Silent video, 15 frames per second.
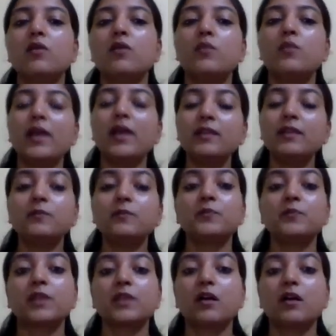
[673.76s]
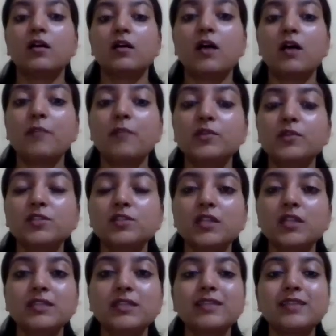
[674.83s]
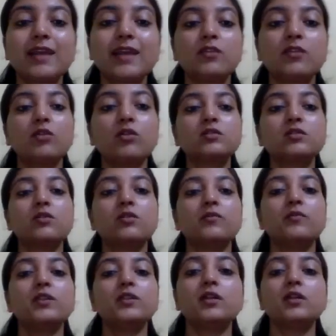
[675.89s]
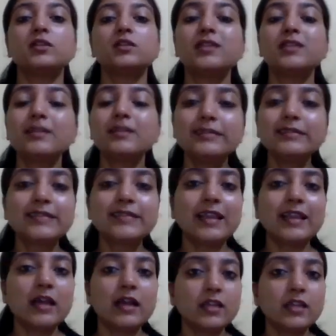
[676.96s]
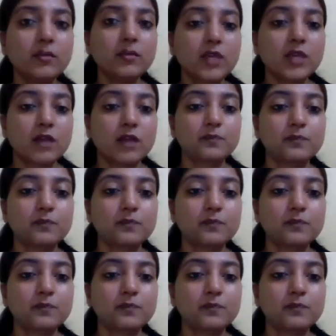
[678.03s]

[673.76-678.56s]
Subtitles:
when a person is diagnosed with sickle cell anemia,